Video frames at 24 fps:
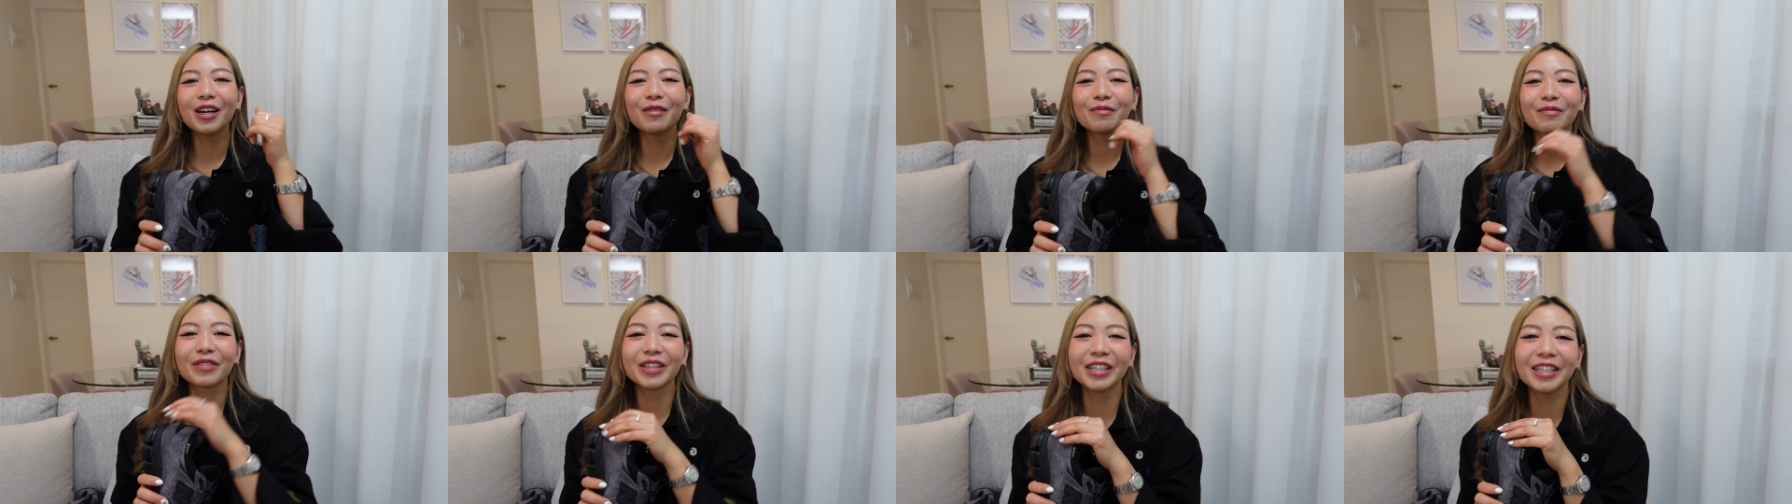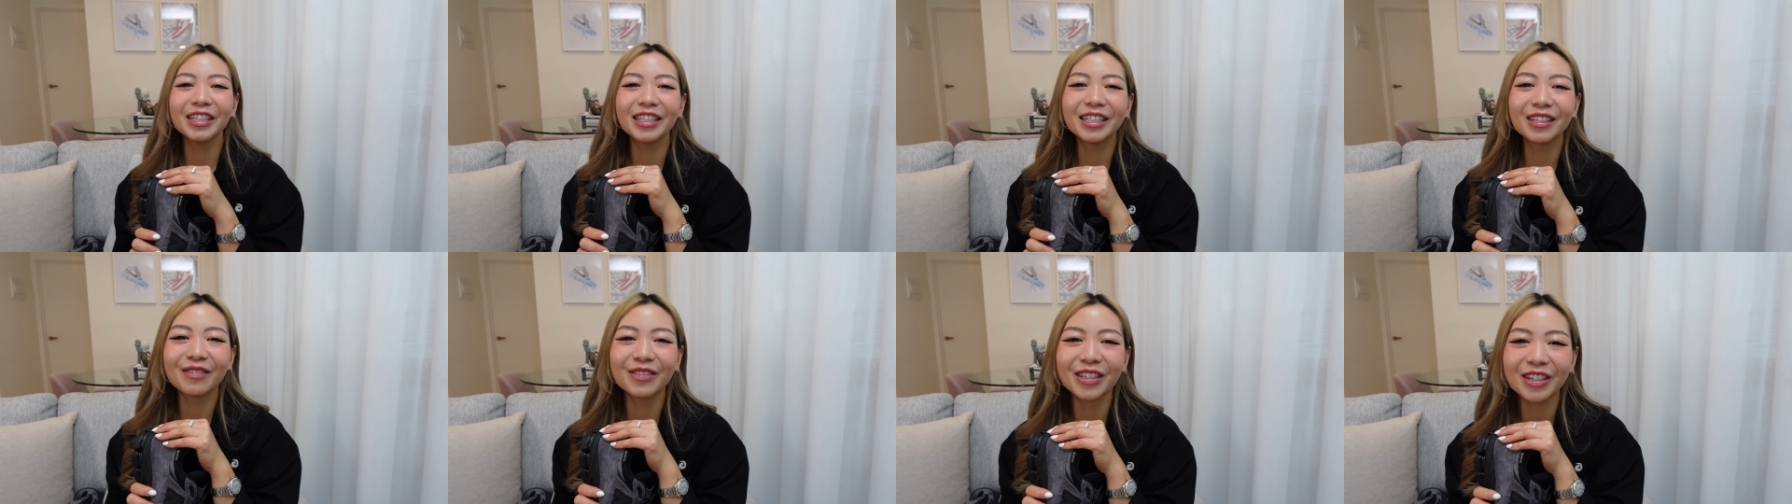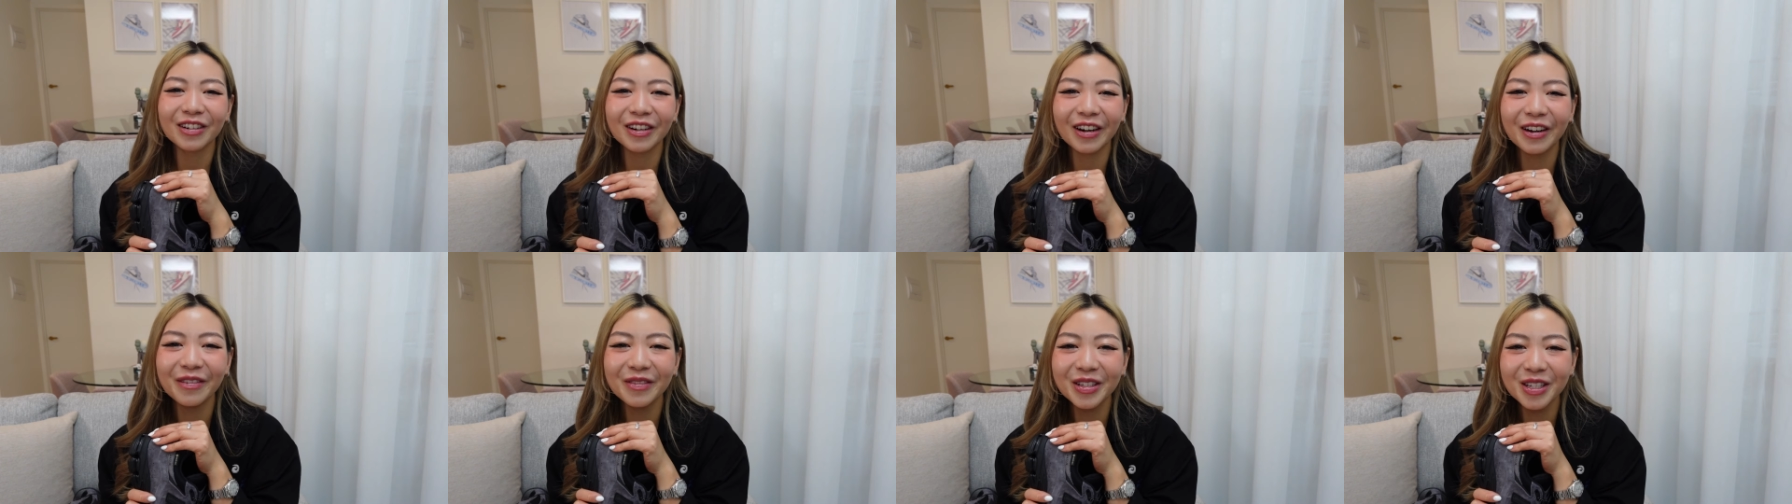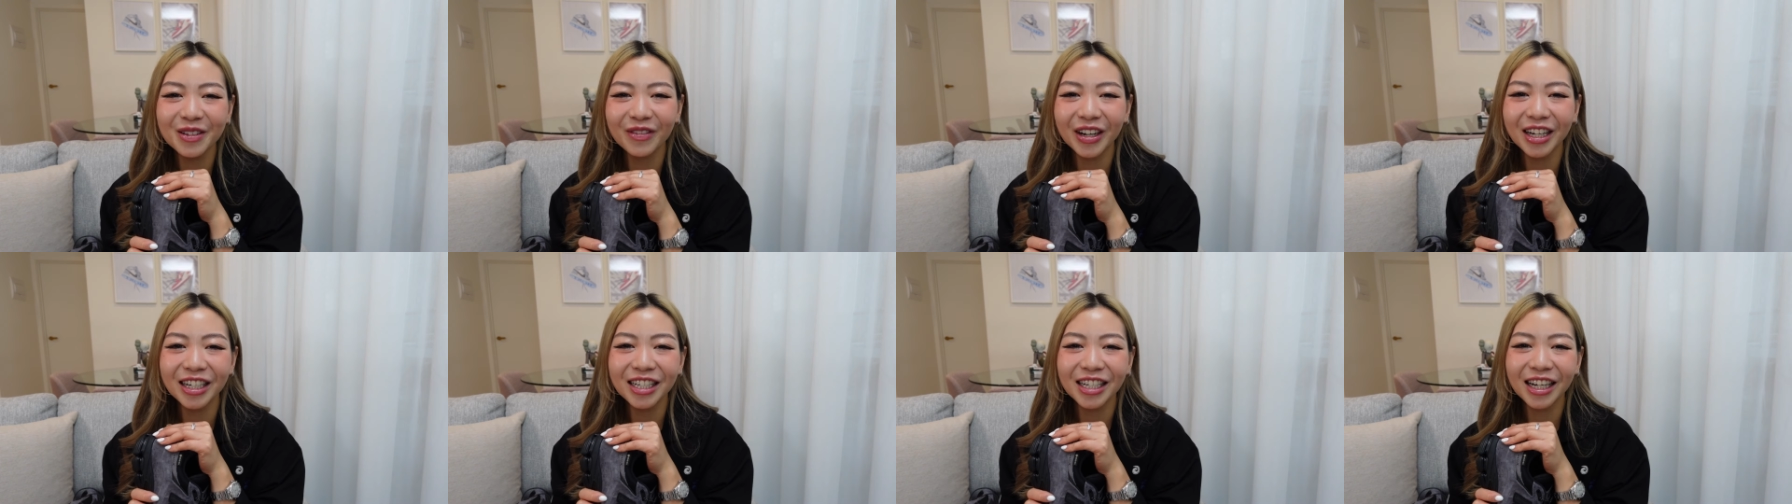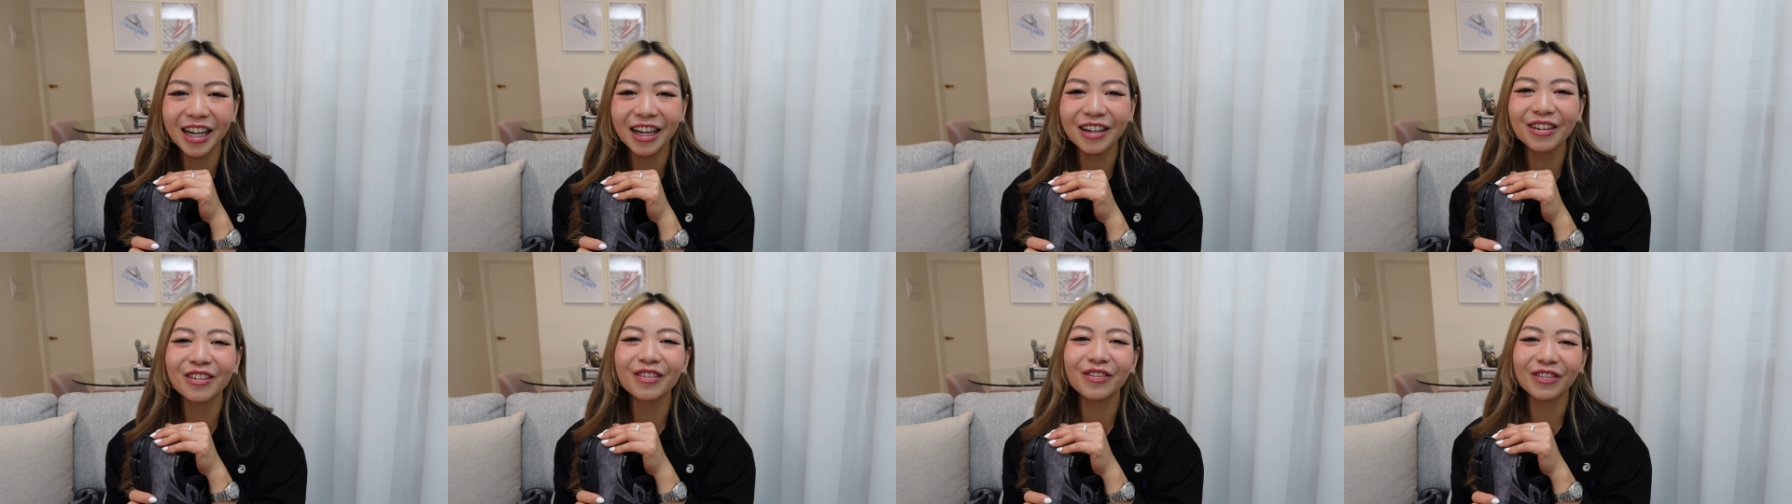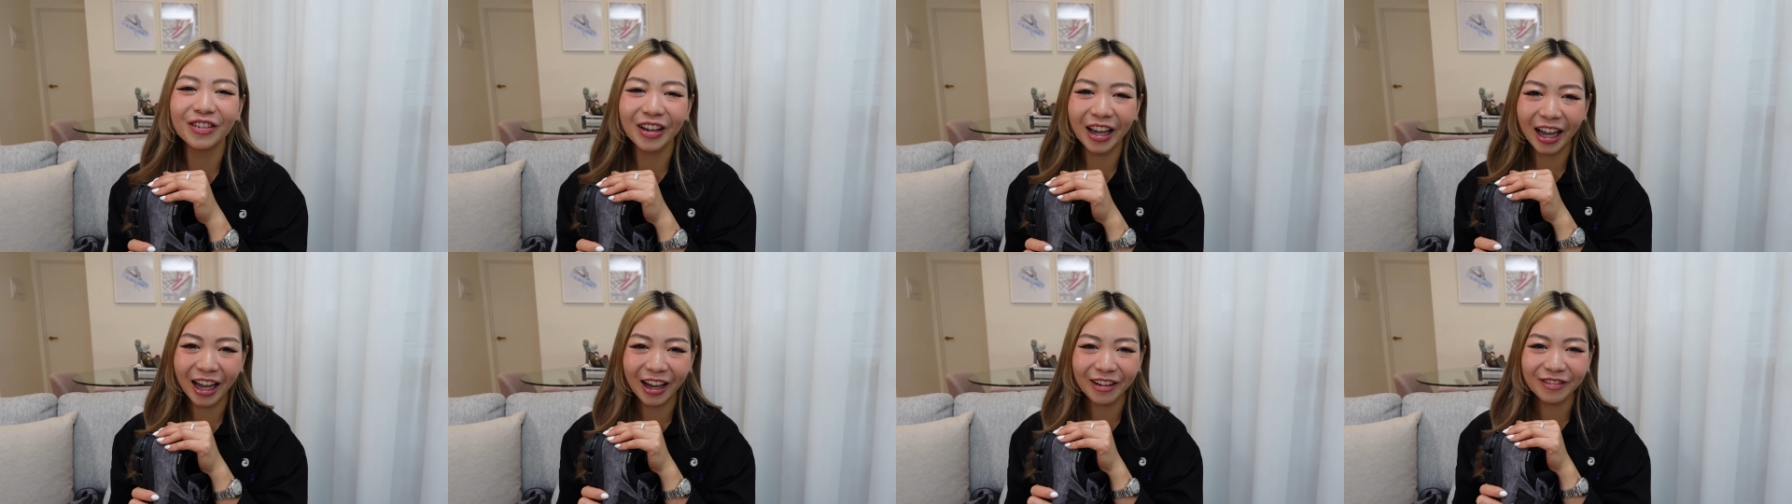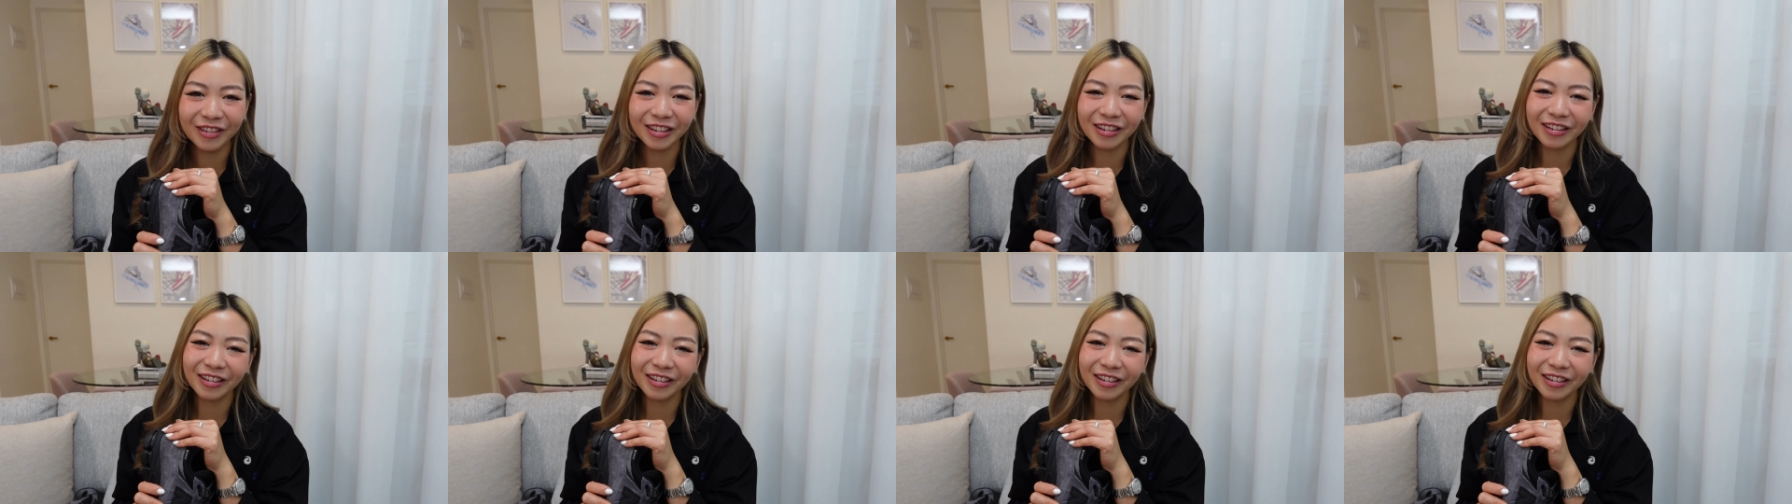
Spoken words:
Please subscribe to my channel if you haven't